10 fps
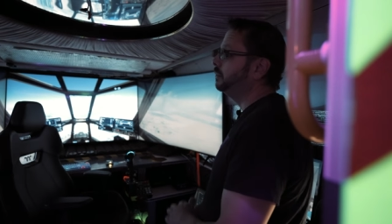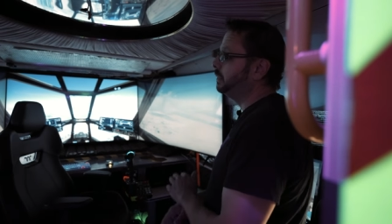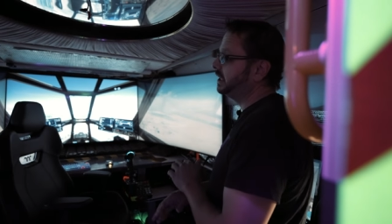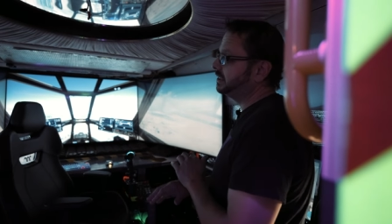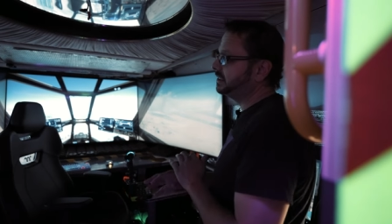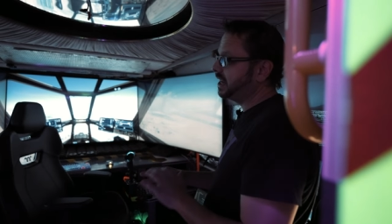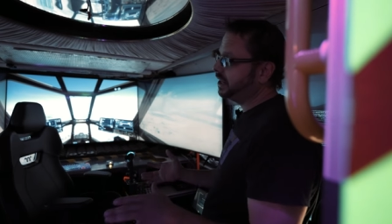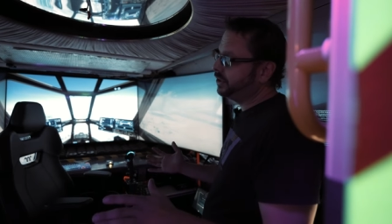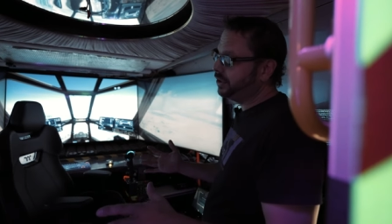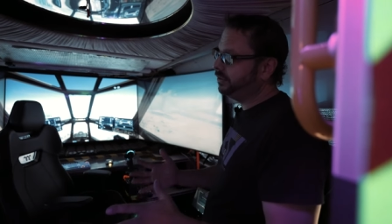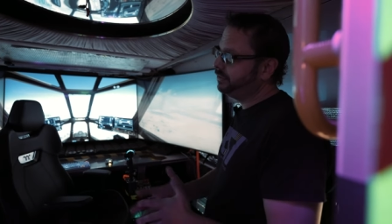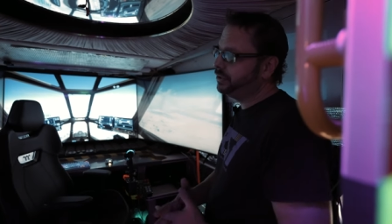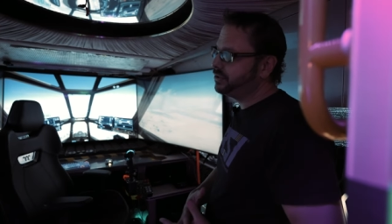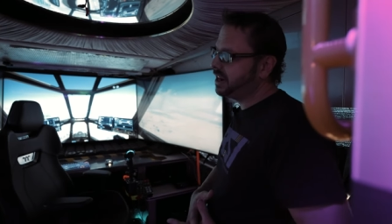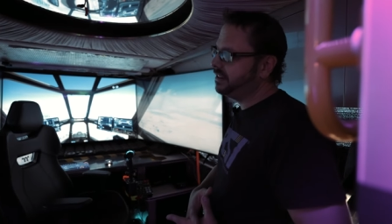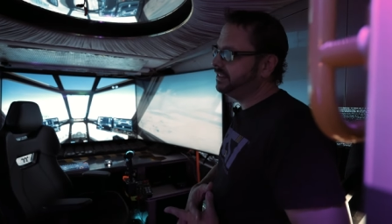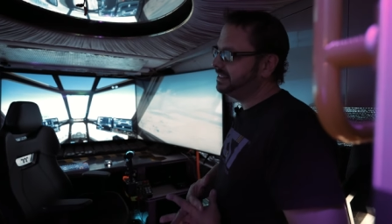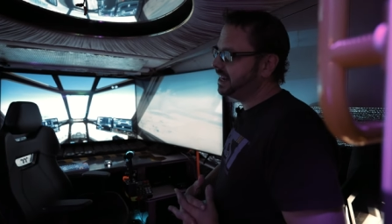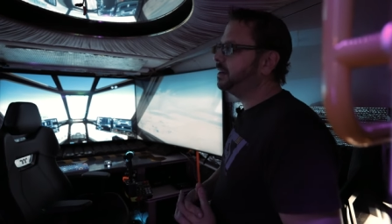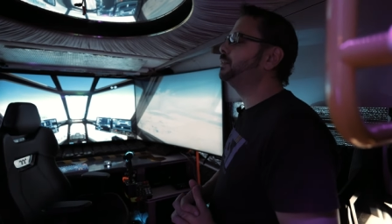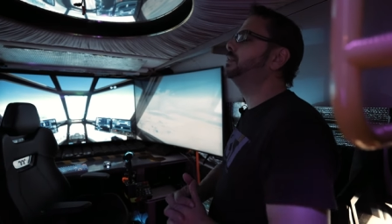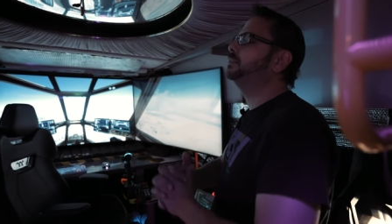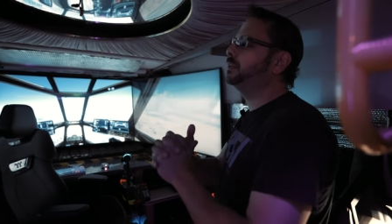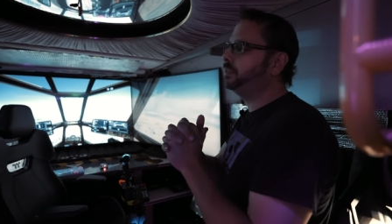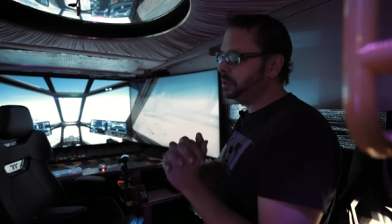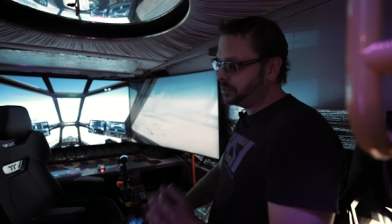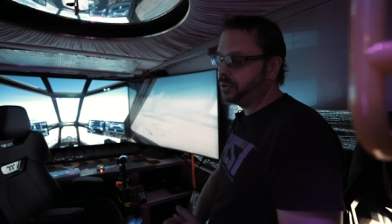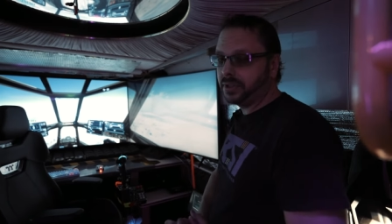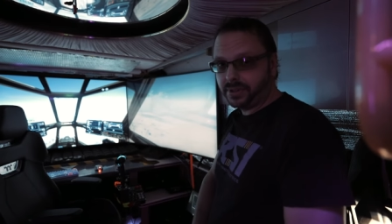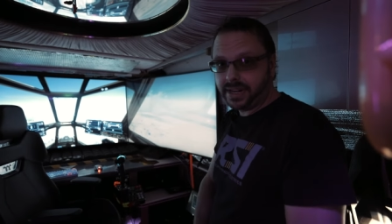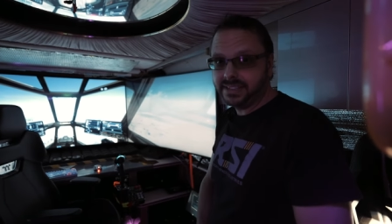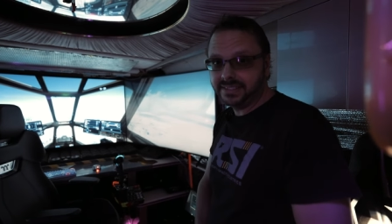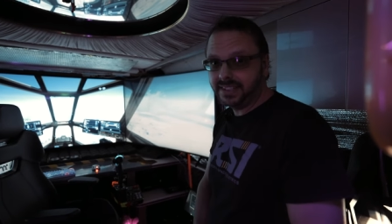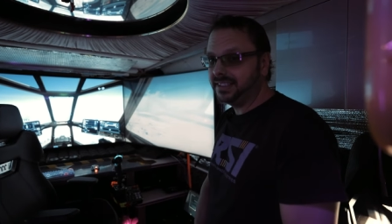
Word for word: Because I don't know if you drive in Tampa, but people are crazy.